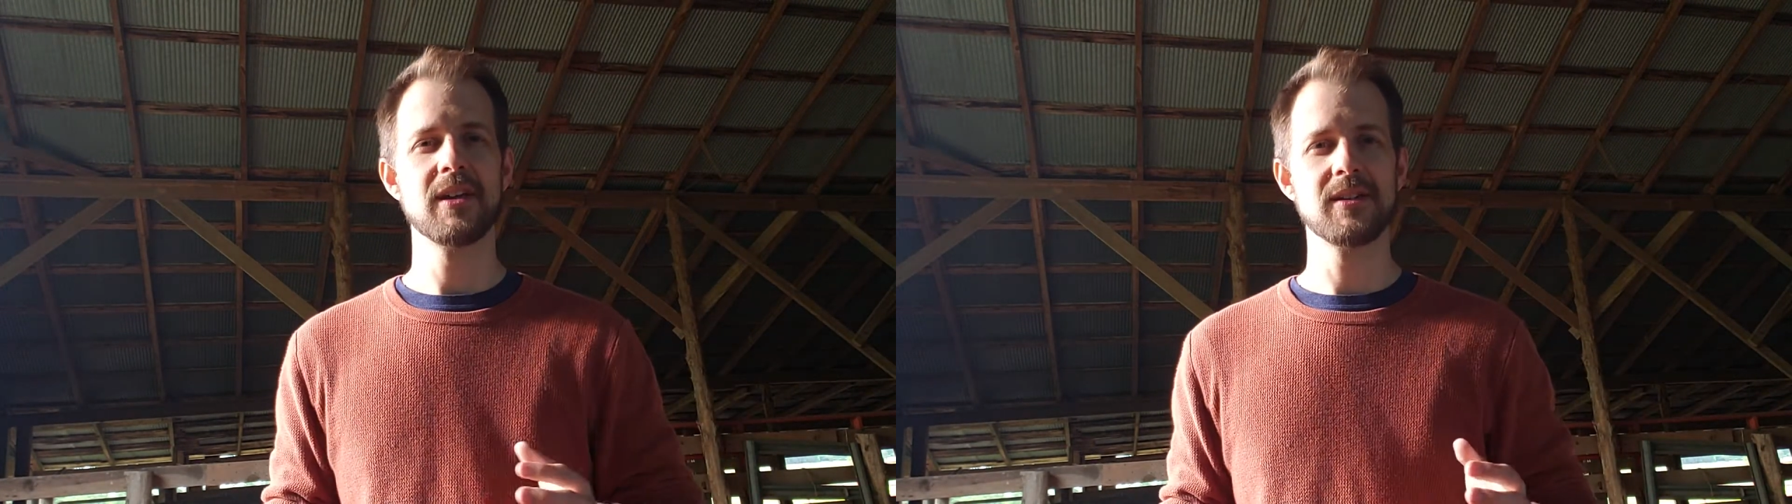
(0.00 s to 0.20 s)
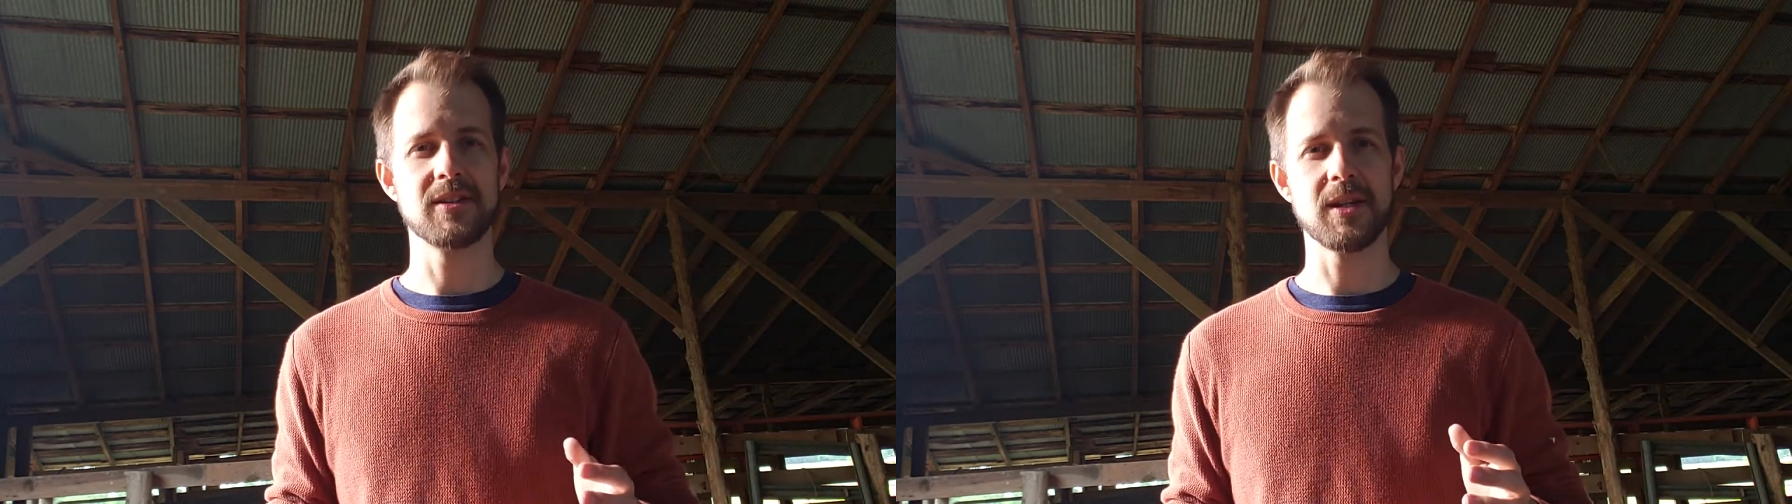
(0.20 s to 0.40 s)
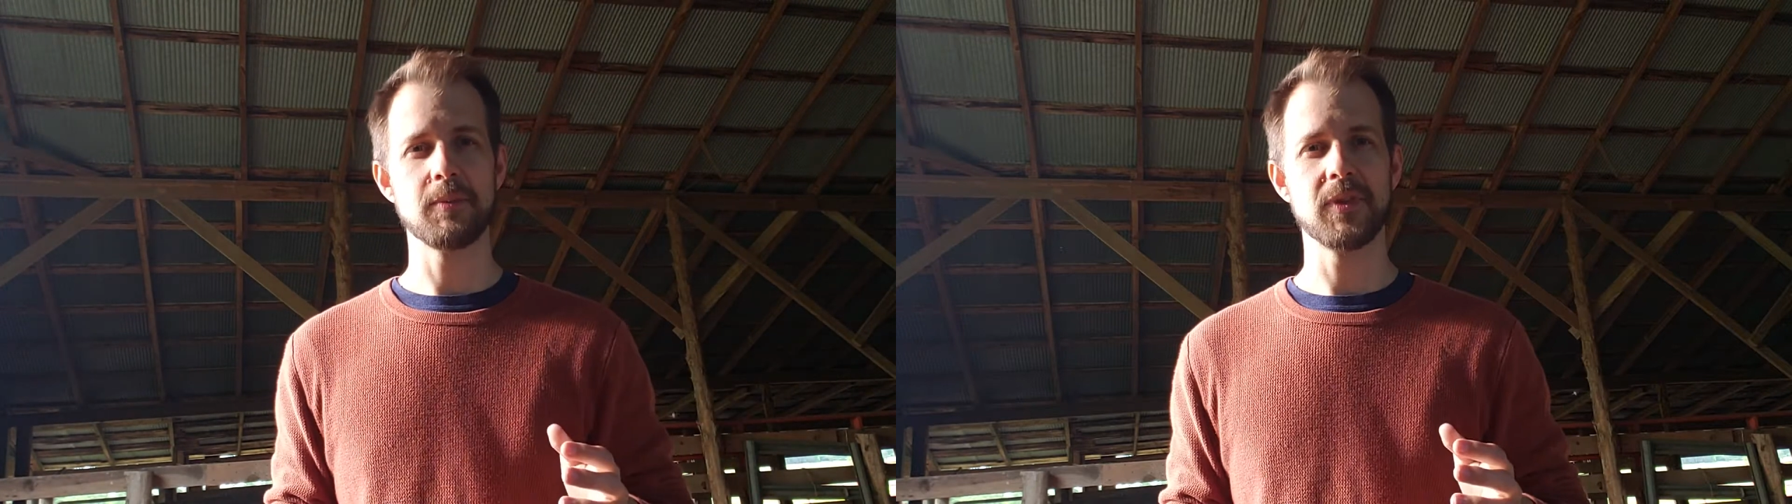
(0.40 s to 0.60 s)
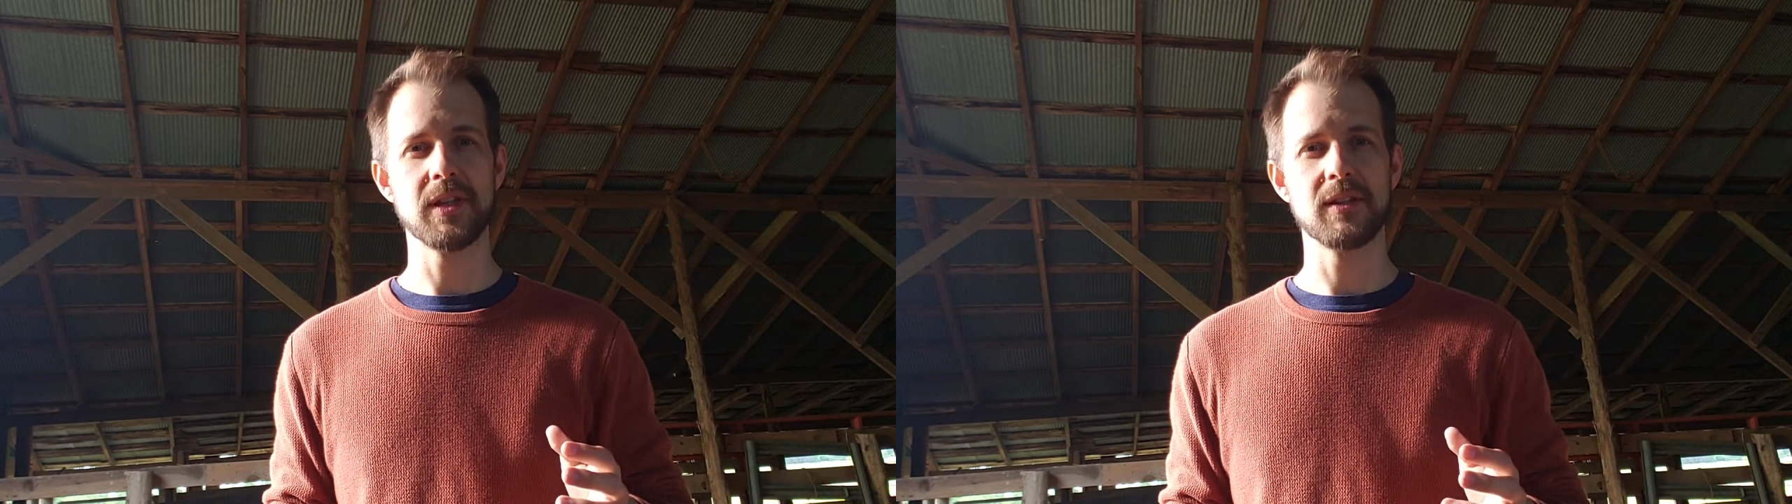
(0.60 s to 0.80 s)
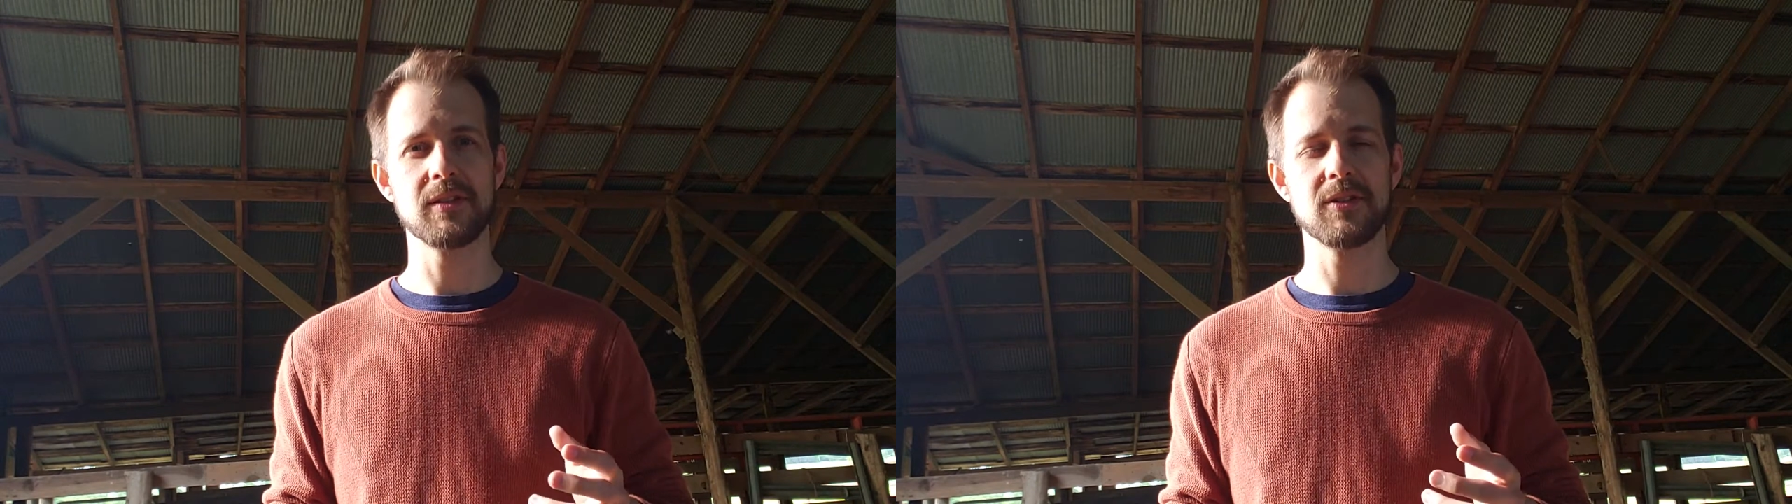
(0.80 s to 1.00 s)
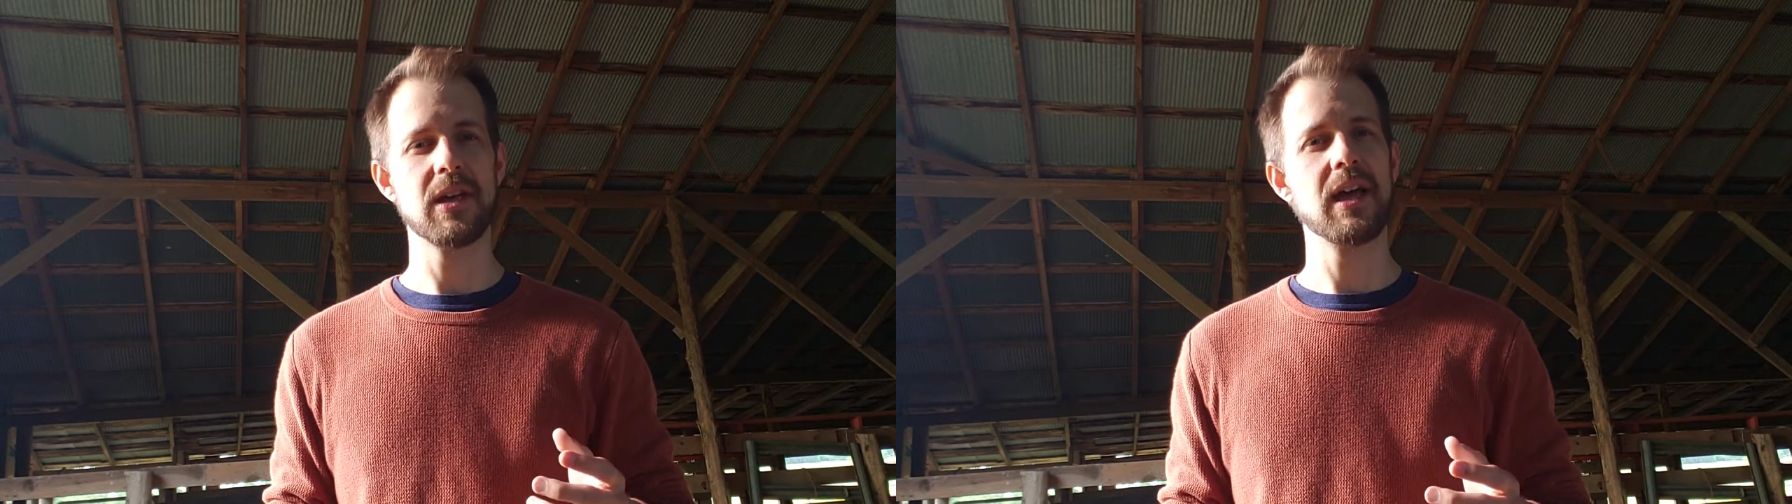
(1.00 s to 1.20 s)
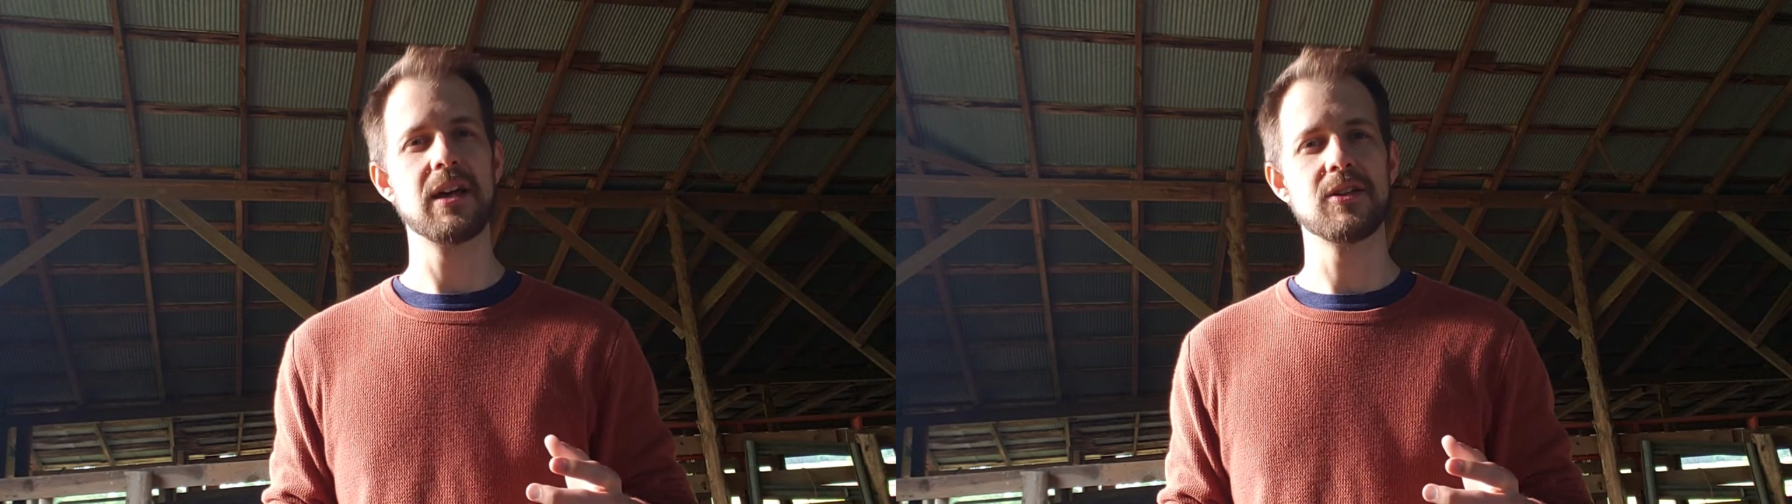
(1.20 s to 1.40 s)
to something uh,